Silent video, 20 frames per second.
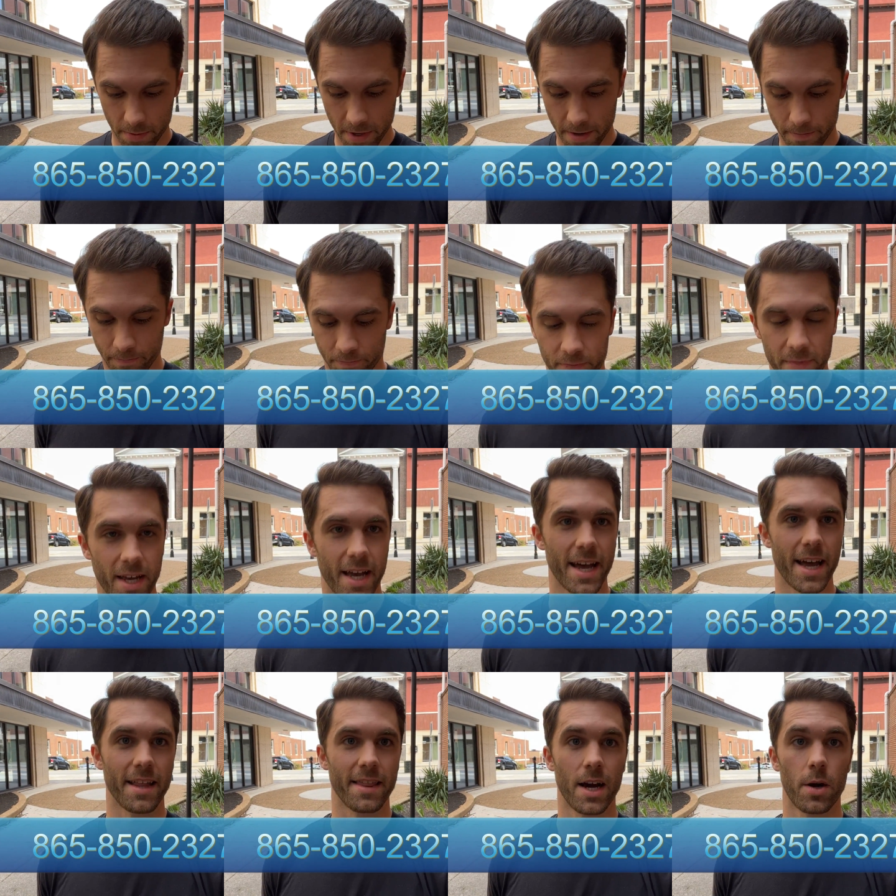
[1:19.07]
me,
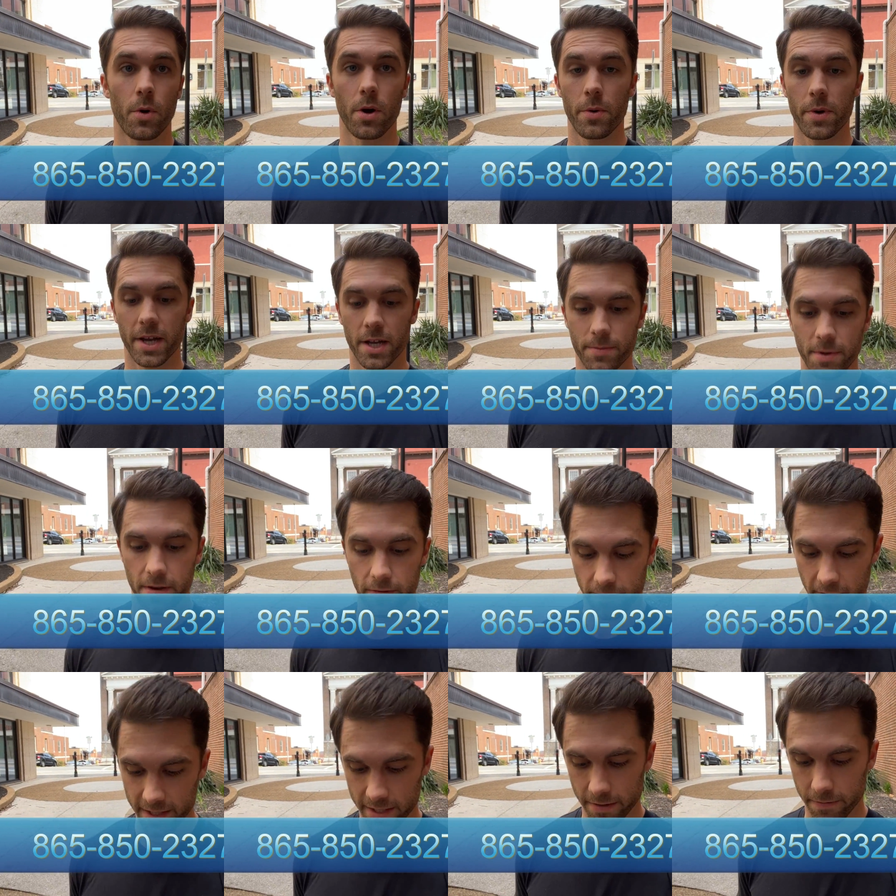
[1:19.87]
and that way we can
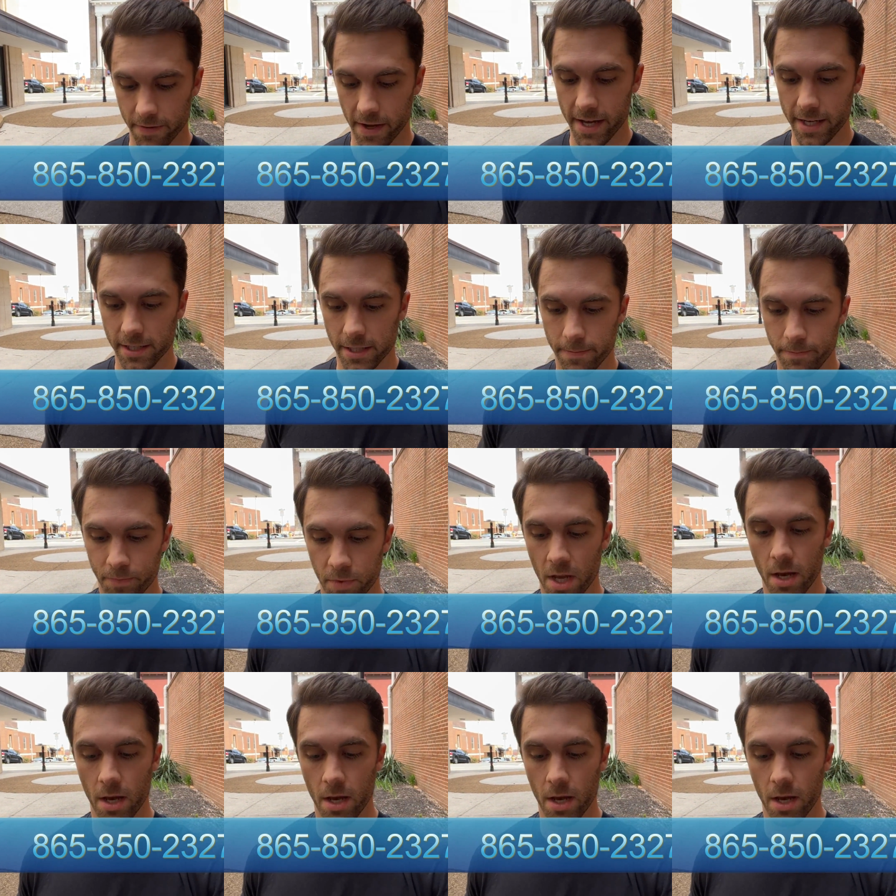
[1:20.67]
meet face-to-face.